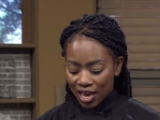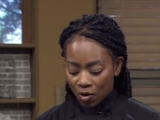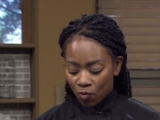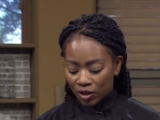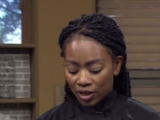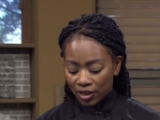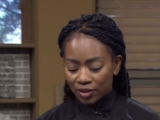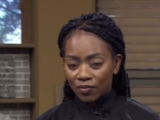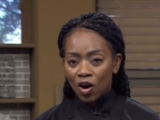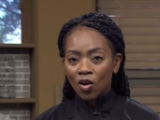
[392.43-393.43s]
What I
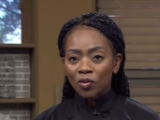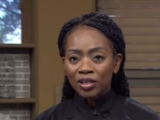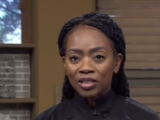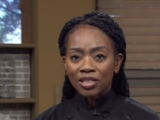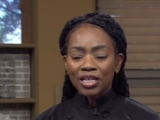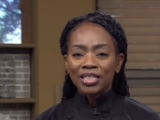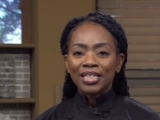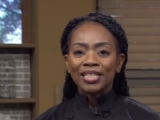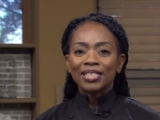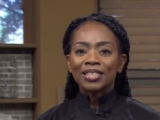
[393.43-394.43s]
have already done
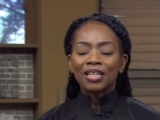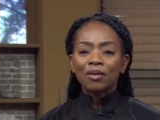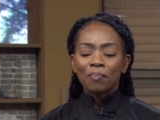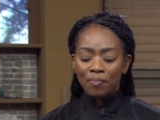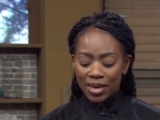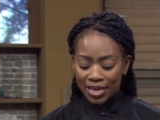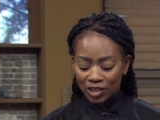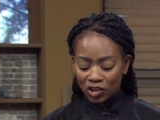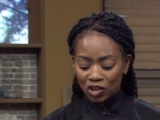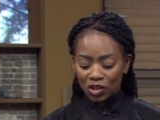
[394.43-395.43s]
is
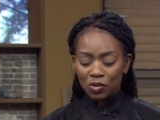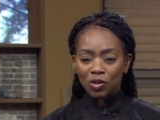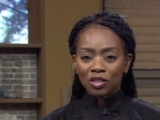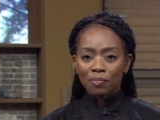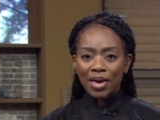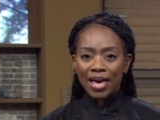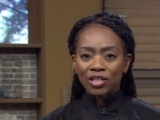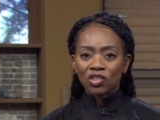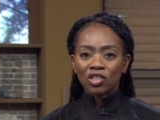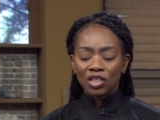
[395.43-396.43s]
managed to
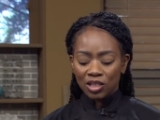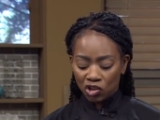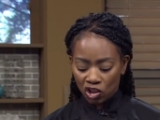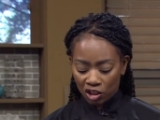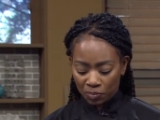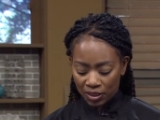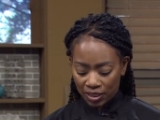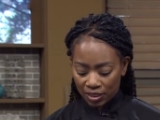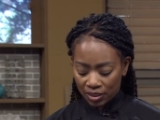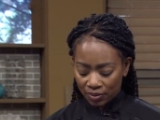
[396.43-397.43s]
smash the
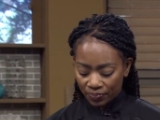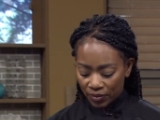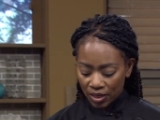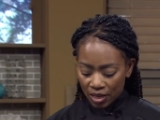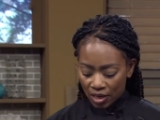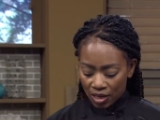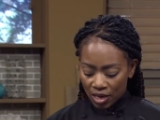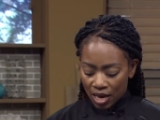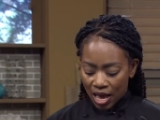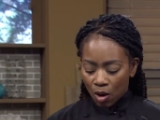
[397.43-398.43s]
chickpeas.
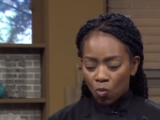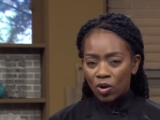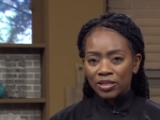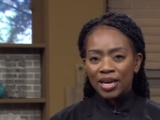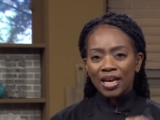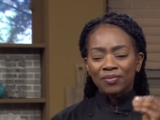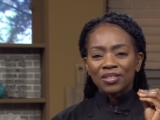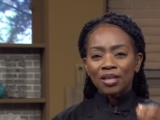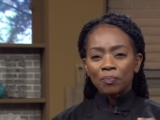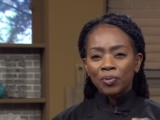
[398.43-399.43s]
I want to have
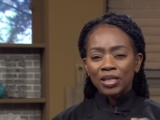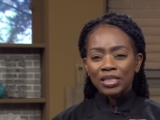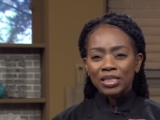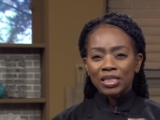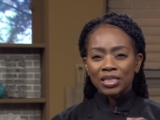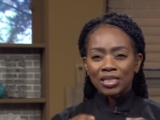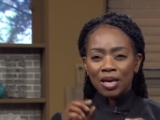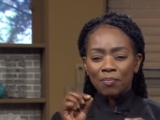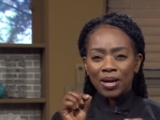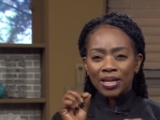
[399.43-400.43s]
some pieces
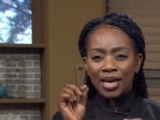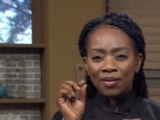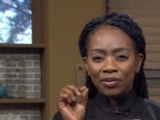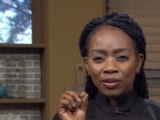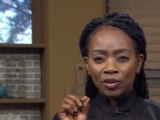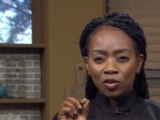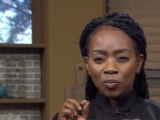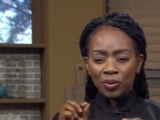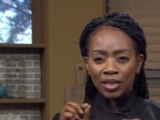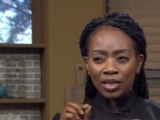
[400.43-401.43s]
that might have a little
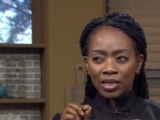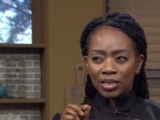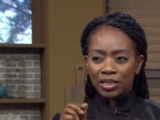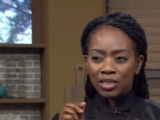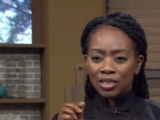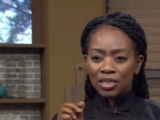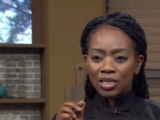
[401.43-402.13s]
bit